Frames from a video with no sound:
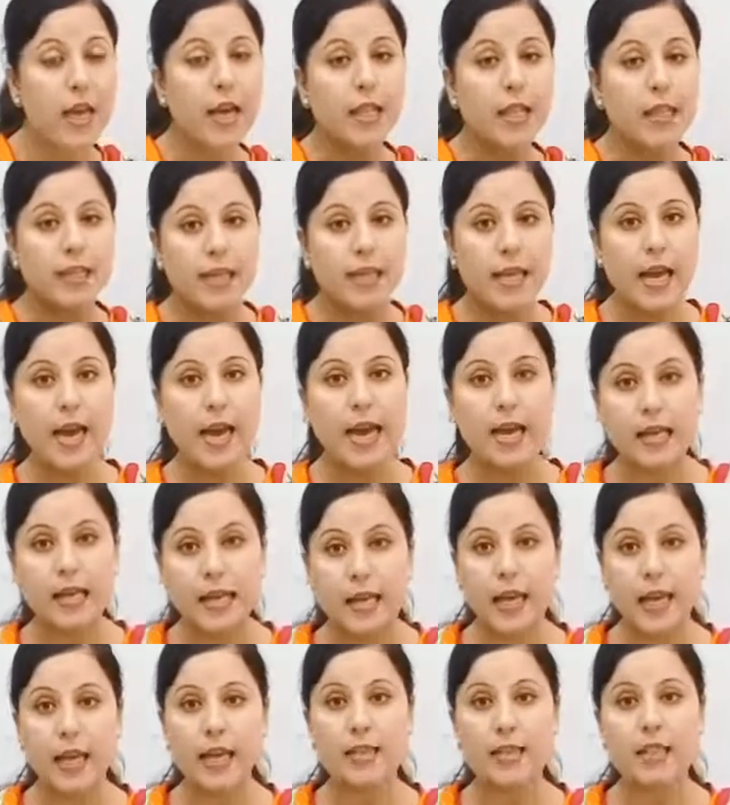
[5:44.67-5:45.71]

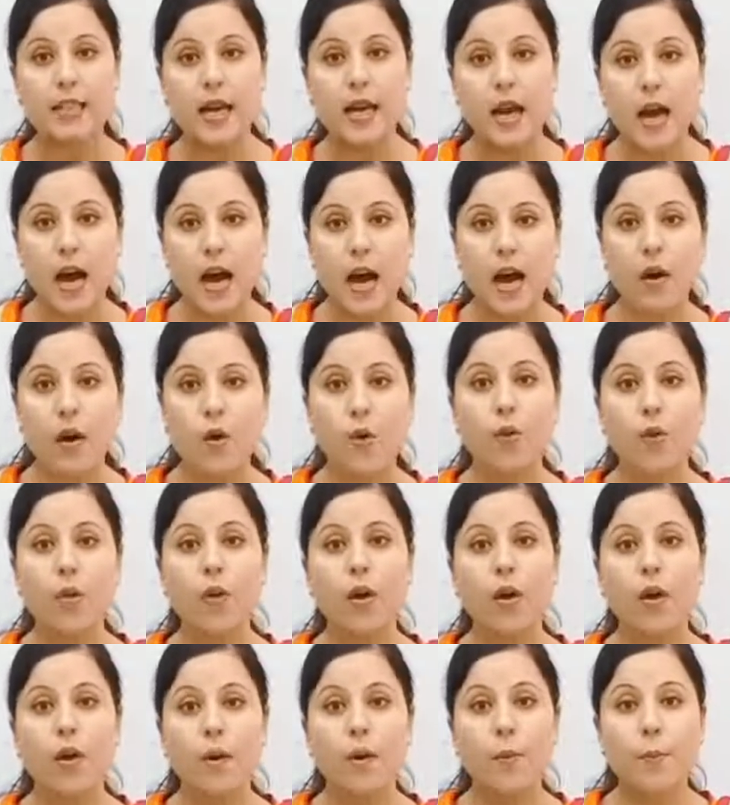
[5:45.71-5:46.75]
that is how
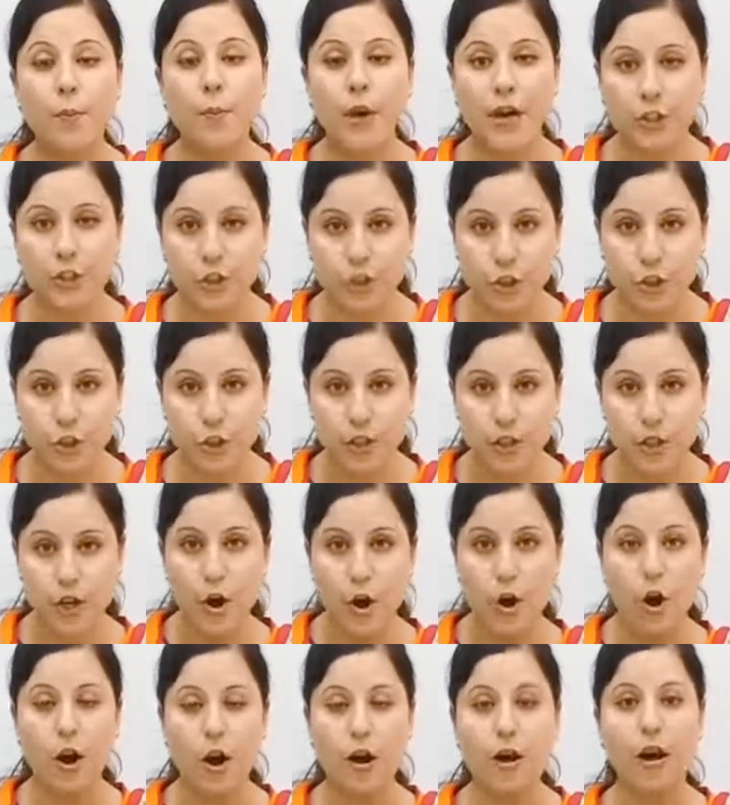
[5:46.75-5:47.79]
much
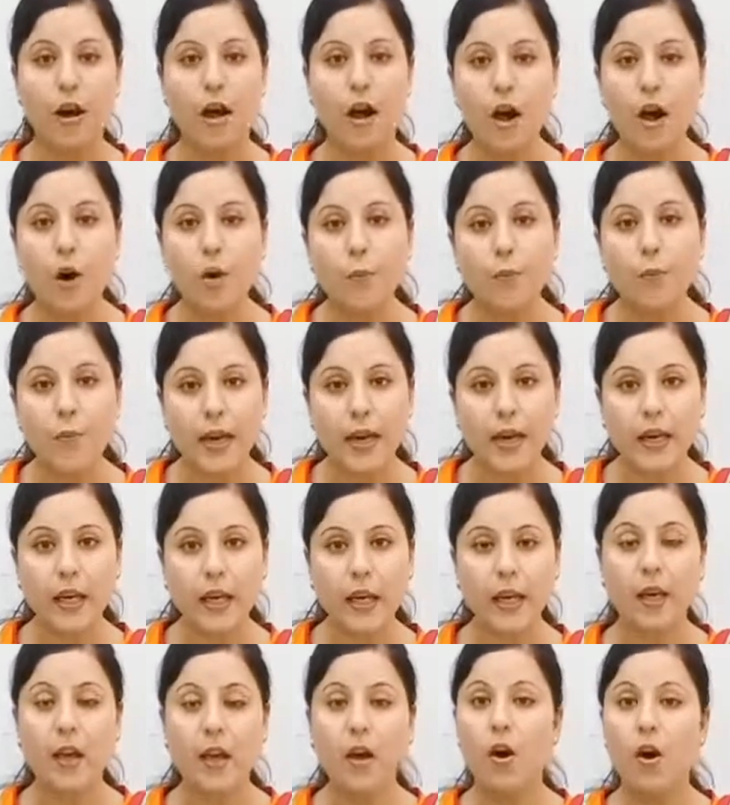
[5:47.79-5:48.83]
or how many,